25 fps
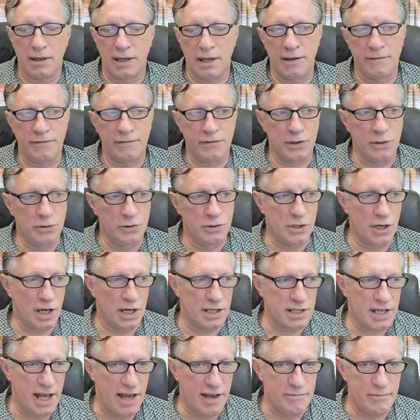if you
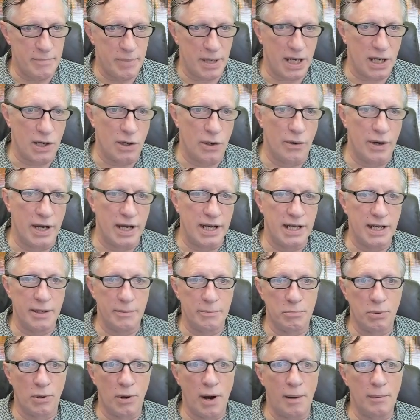just have Bitcoin,
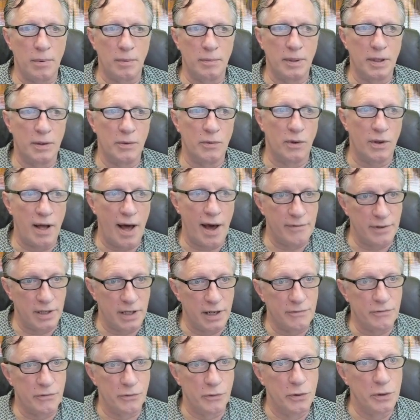it probably will have
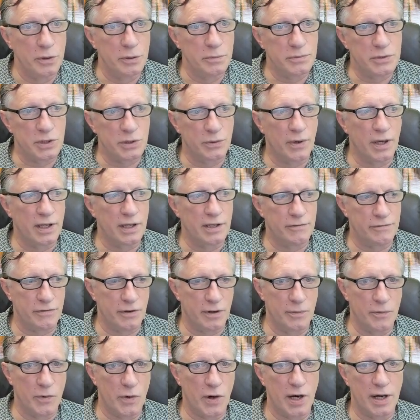enough room to run the
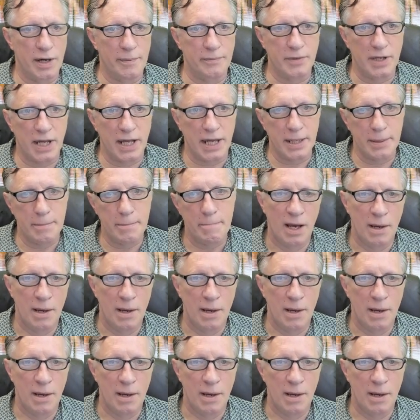firmware update.